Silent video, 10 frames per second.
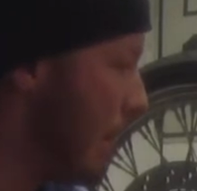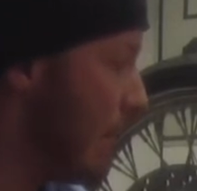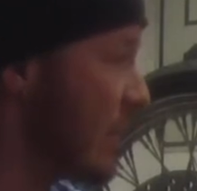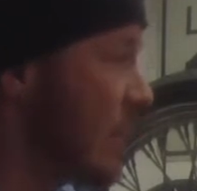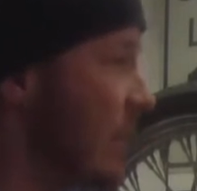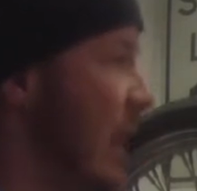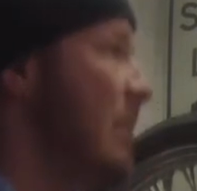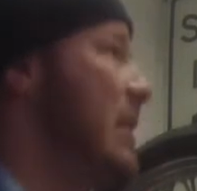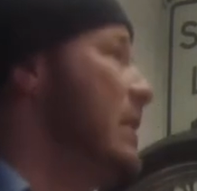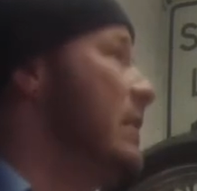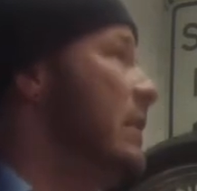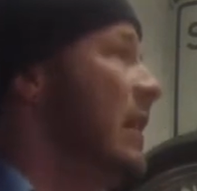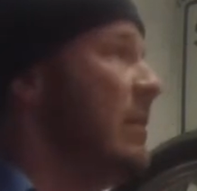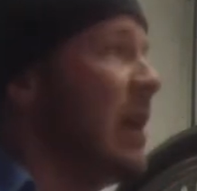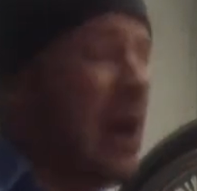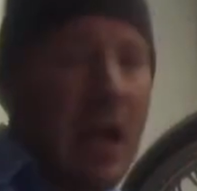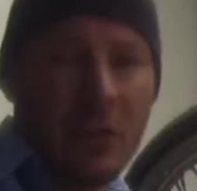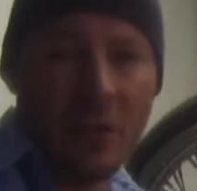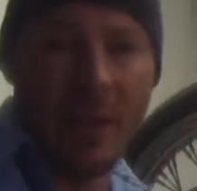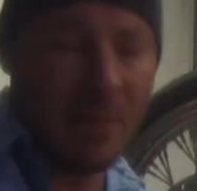just give me a
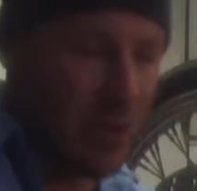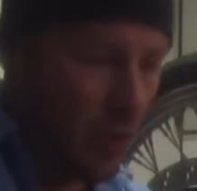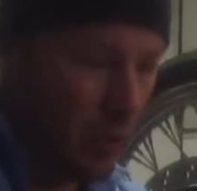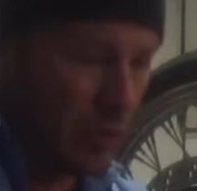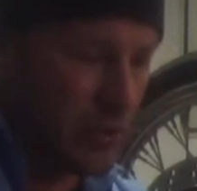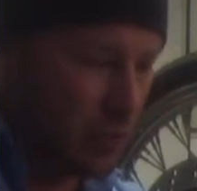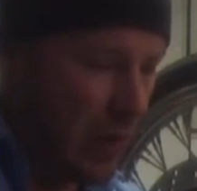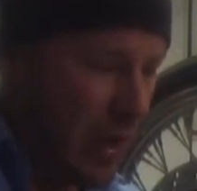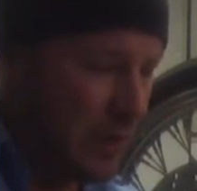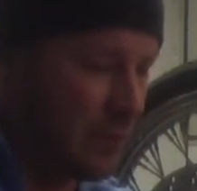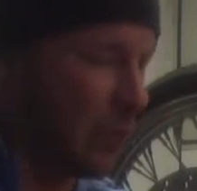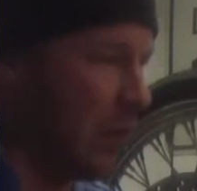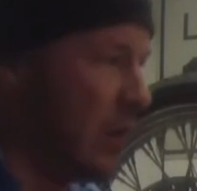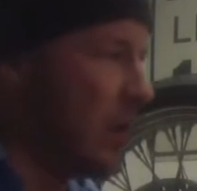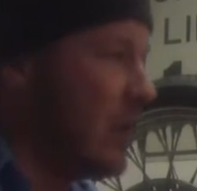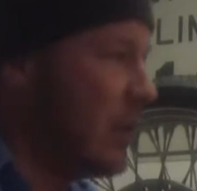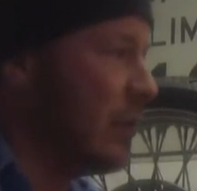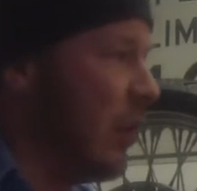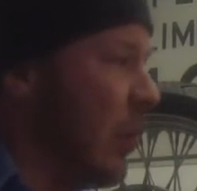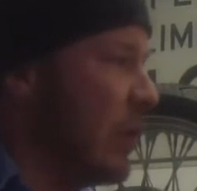holler. Let me know what you want and what
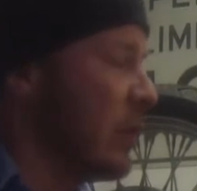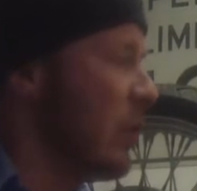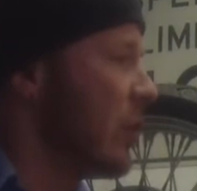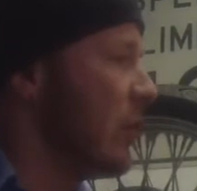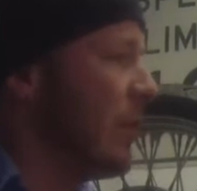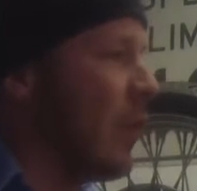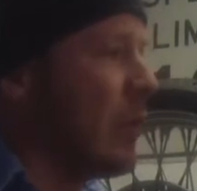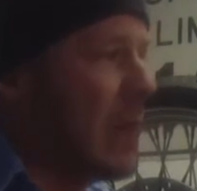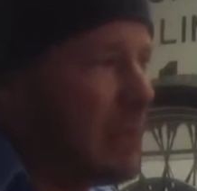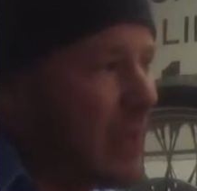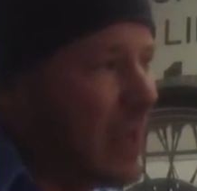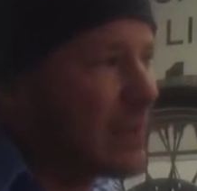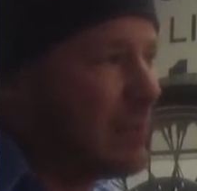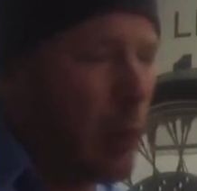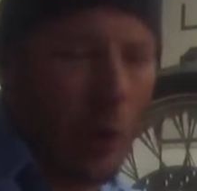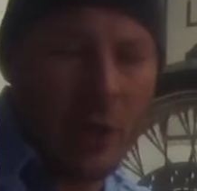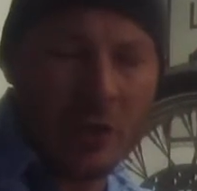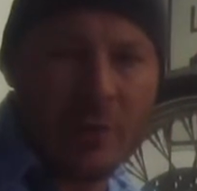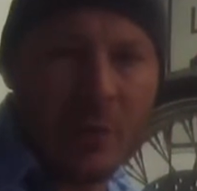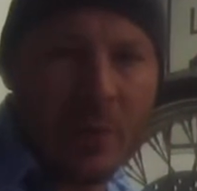you're looking for. Maybe you got some
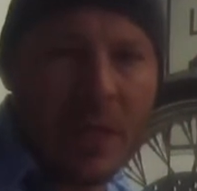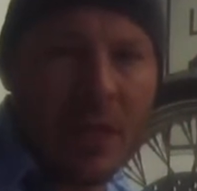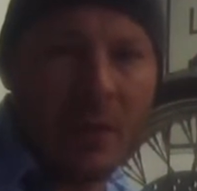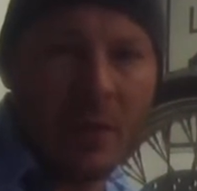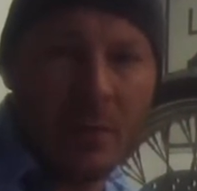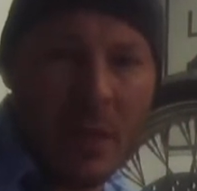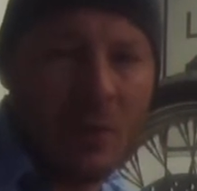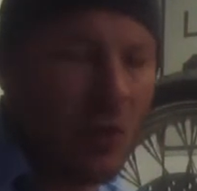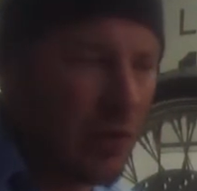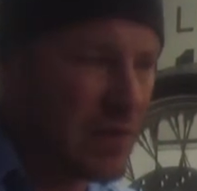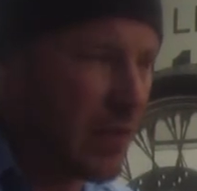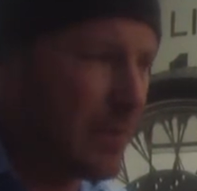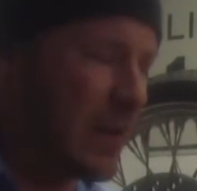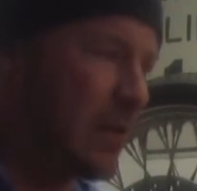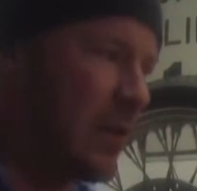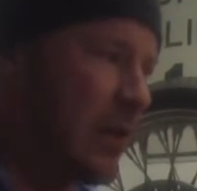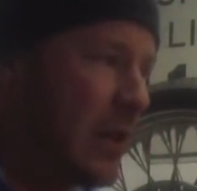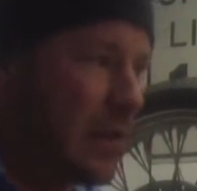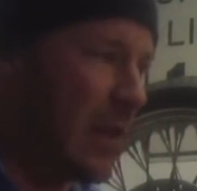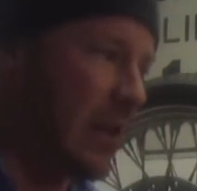pointers for me, and maybe you know something
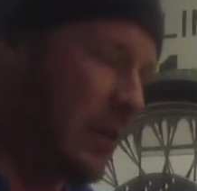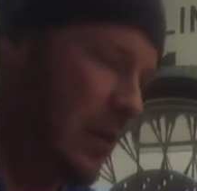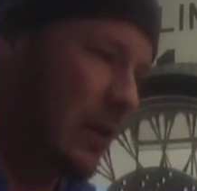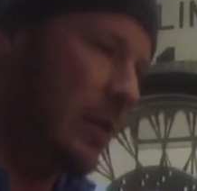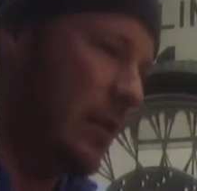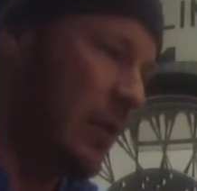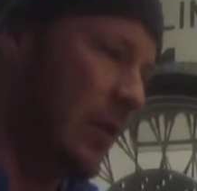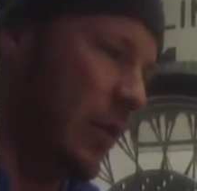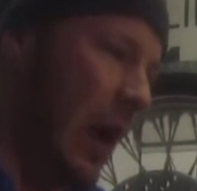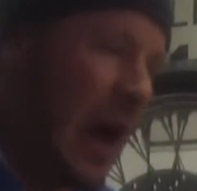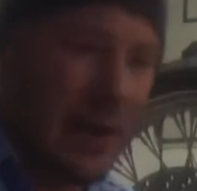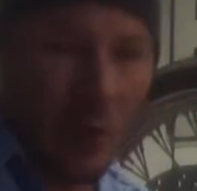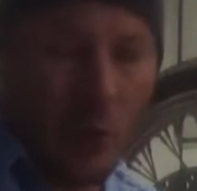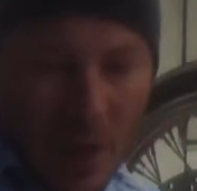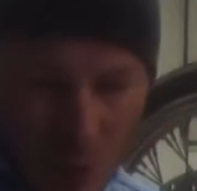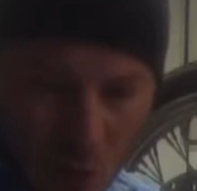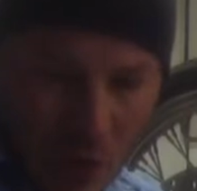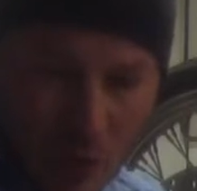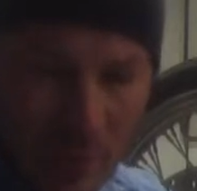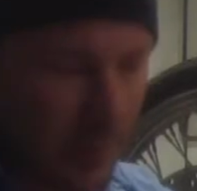that I don't, that you can
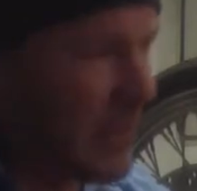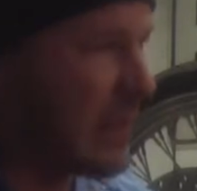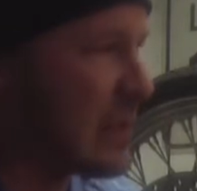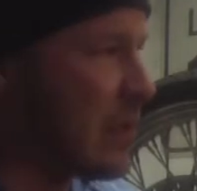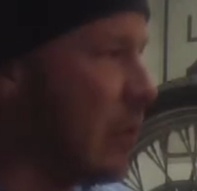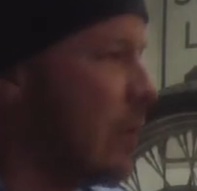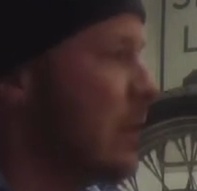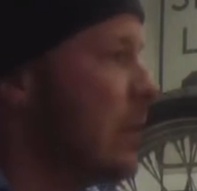do for me. So